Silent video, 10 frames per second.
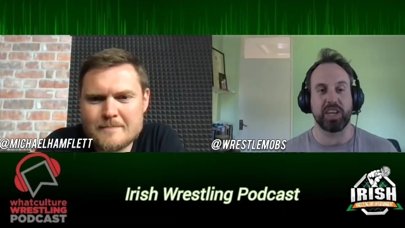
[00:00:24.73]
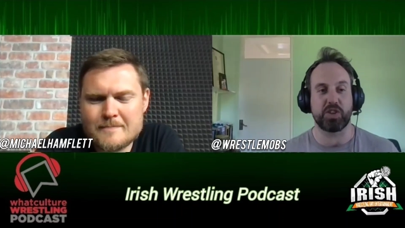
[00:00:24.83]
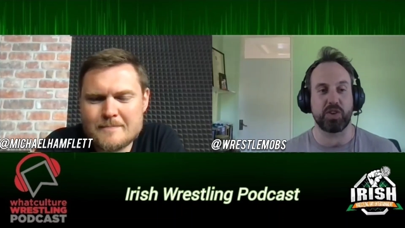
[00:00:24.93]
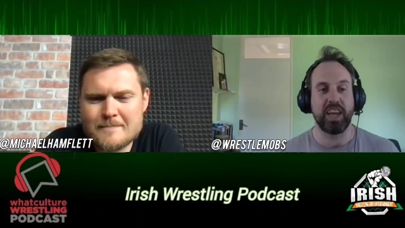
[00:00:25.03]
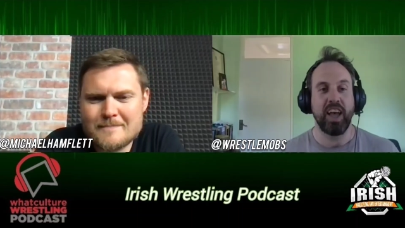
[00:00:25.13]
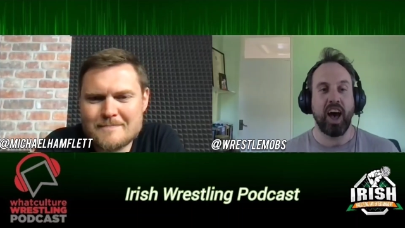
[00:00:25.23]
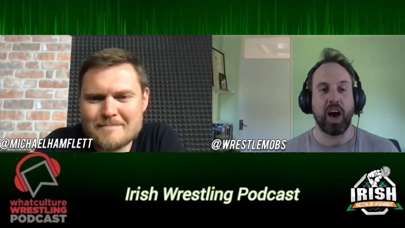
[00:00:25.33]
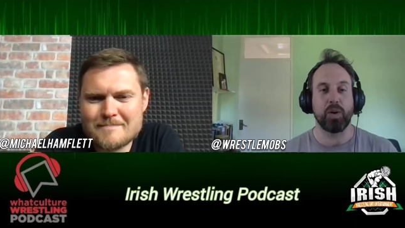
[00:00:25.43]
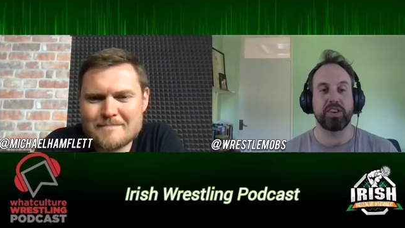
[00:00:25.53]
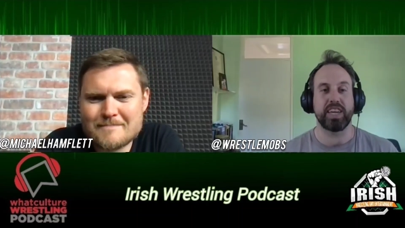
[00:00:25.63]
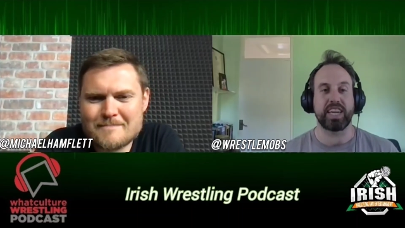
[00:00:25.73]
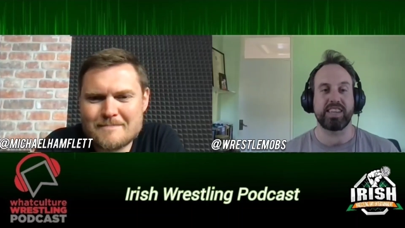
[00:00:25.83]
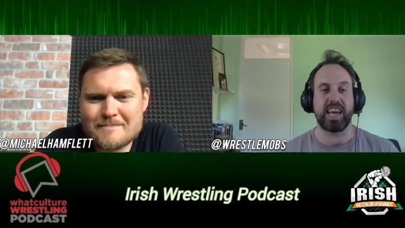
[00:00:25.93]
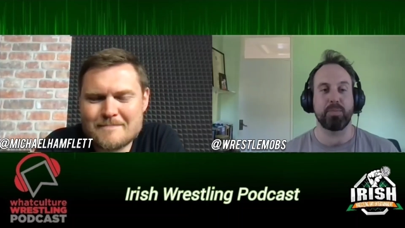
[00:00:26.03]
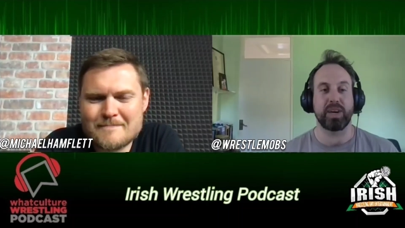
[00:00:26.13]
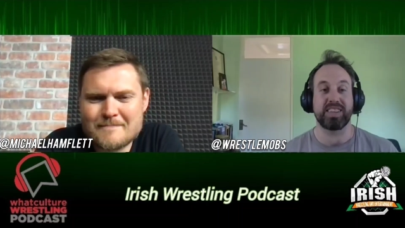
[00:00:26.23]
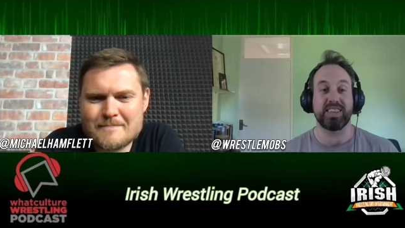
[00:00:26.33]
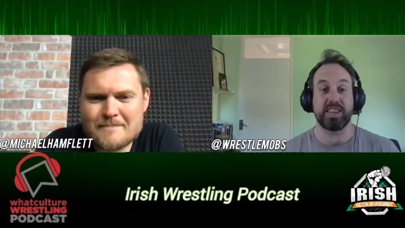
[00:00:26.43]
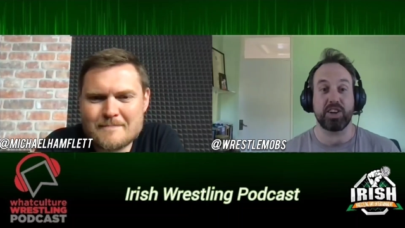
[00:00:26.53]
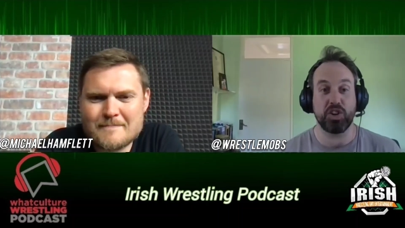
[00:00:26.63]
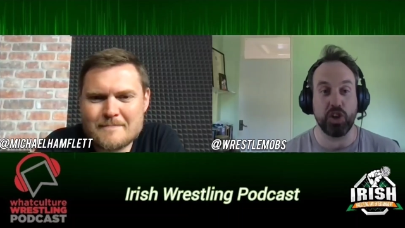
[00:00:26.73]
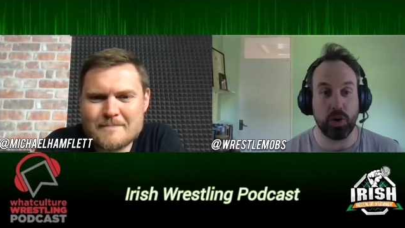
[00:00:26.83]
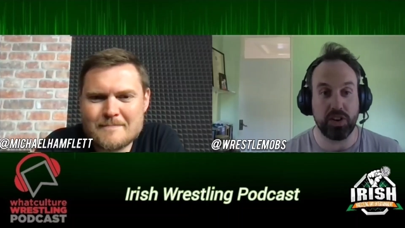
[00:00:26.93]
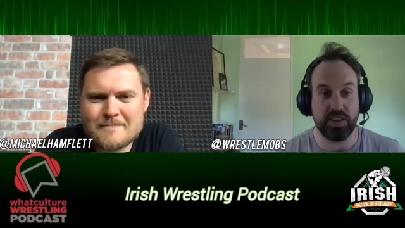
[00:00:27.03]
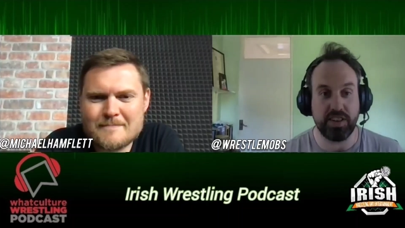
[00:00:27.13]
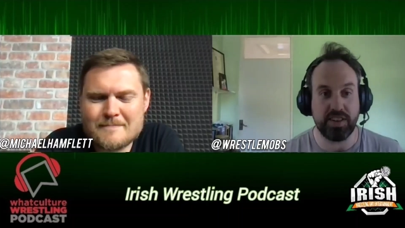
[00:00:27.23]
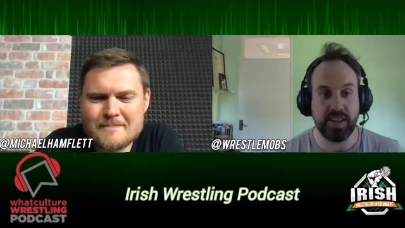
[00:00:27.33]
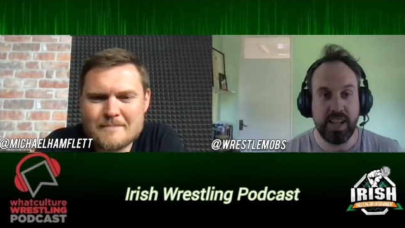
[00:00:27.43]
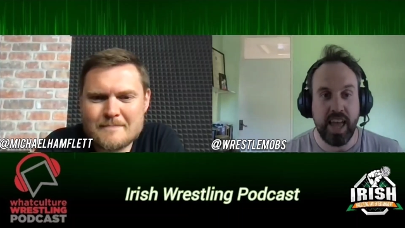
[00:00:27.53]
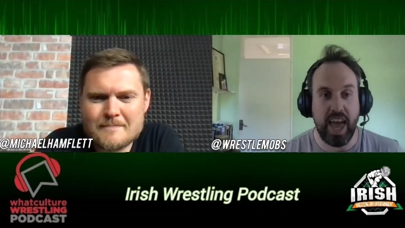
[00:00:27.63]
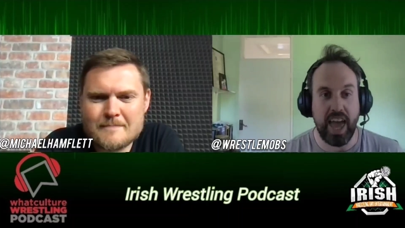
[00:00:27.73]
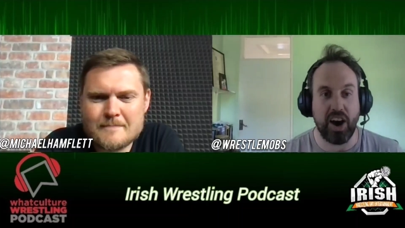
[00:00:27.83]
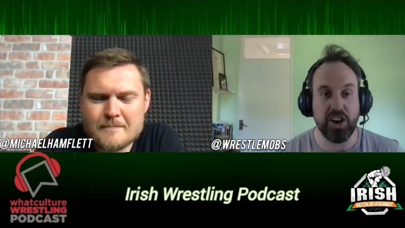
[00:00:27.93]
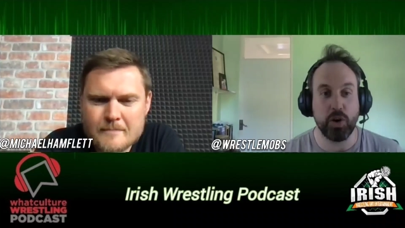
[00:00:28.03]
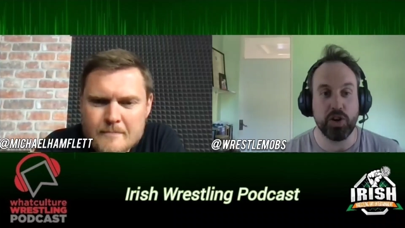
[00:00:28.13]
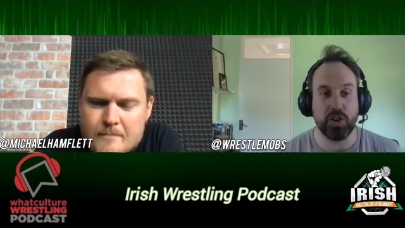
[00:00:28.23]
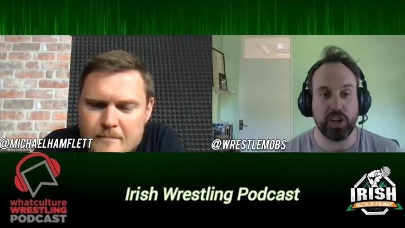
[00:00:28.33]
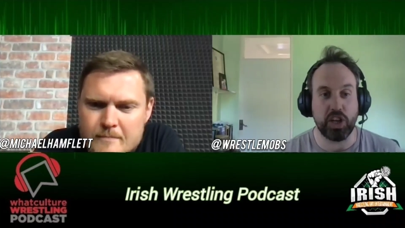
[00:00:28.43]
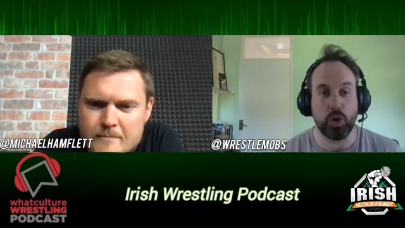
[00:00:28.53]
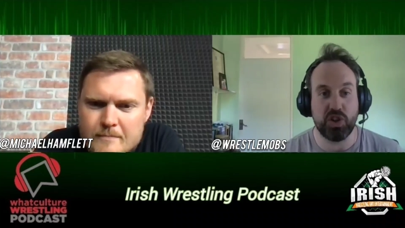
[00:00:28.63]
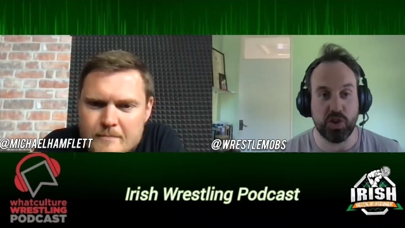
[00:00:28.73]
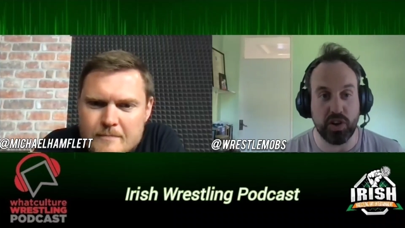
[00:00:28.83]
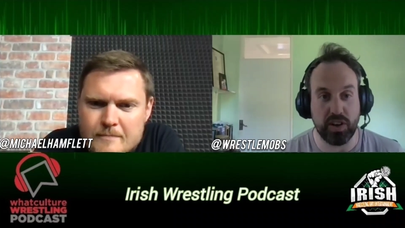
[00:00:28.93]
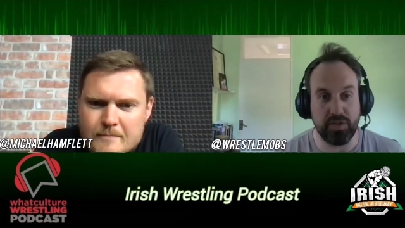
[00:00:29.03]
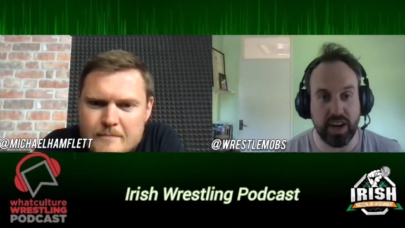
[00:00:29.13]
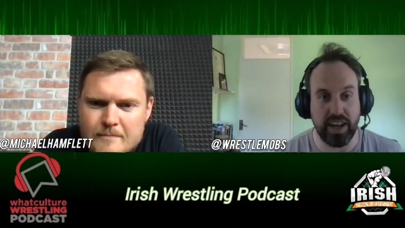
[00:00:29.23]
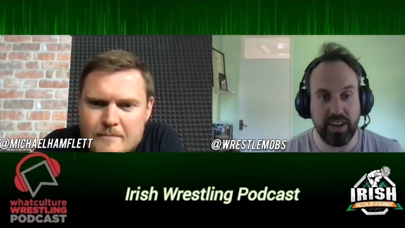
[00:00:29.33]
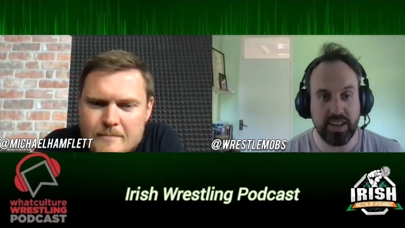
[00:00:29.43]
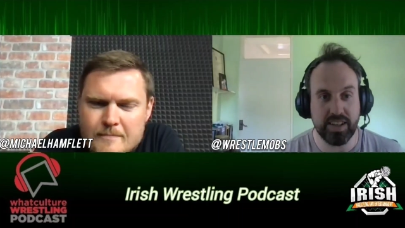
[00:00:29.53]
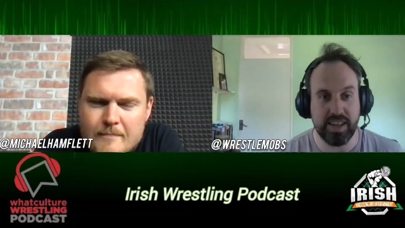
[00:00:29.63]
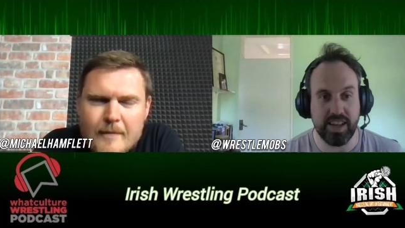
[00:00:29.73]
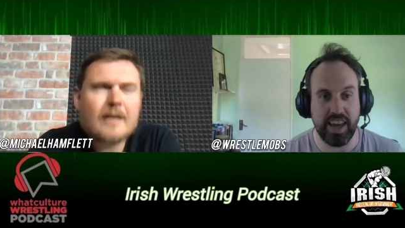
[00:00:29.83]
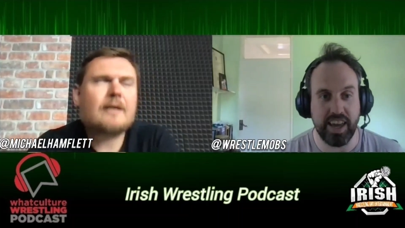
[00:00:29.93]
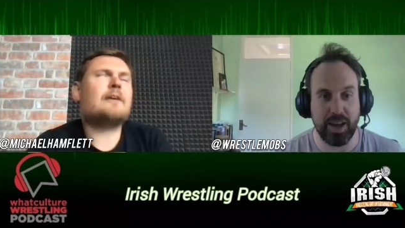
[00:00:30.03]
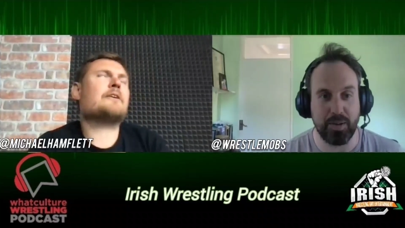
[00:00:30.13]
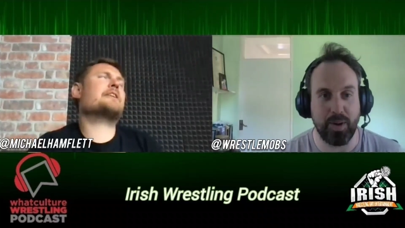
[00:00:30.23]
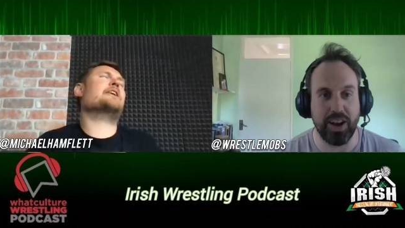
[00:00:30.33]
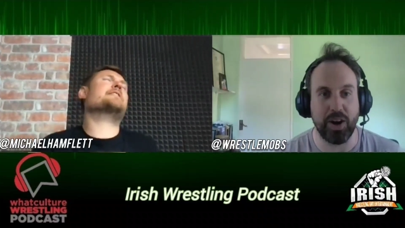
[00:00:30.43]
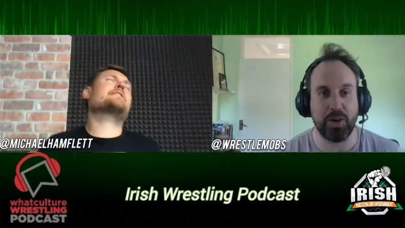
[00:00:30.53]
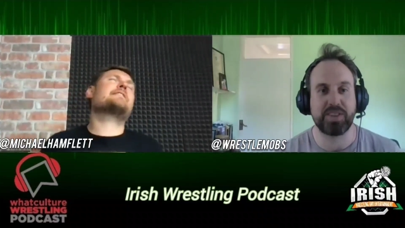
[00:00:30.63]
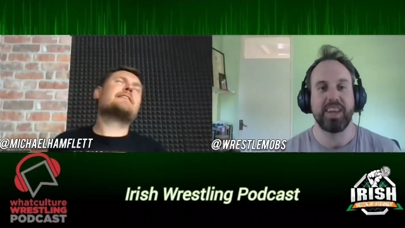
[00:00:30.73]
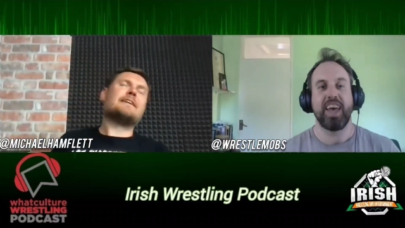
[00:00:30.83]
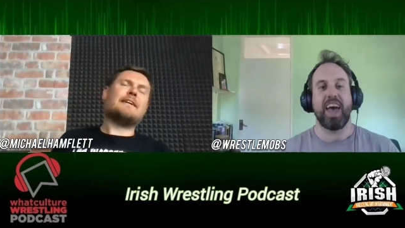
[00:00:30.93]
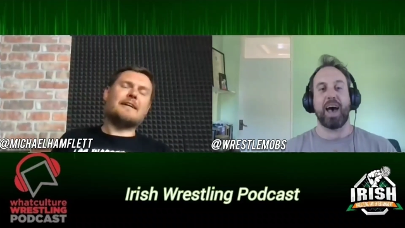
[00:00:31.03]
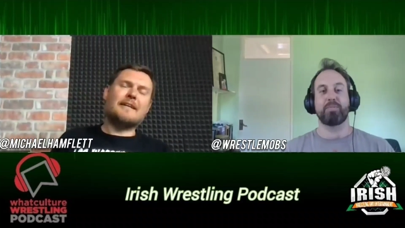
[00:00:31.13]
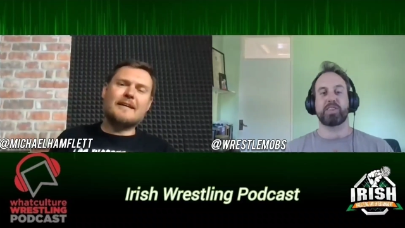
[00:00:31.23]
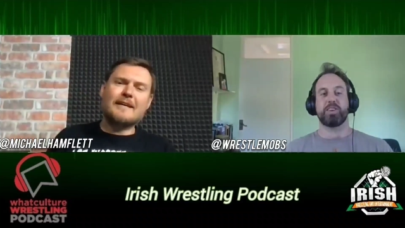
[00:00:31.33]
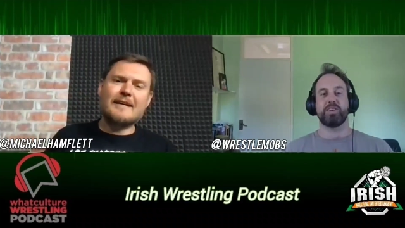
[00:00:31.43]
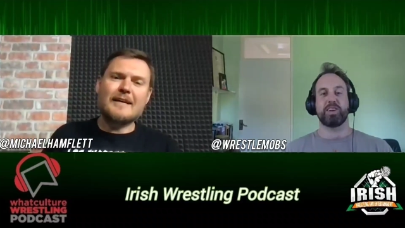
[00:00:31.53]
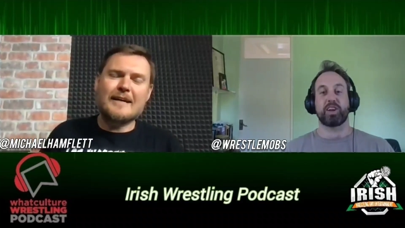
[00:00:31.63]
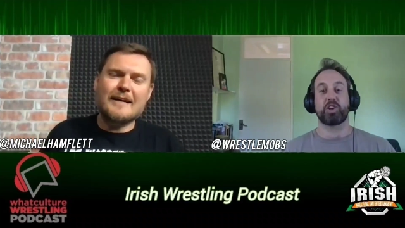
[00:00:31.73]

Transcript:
Speaker 1: history, I want to extend my sincere condolences. Uh, I know you're a huge Sunderland fan. Um, I know it was absolutely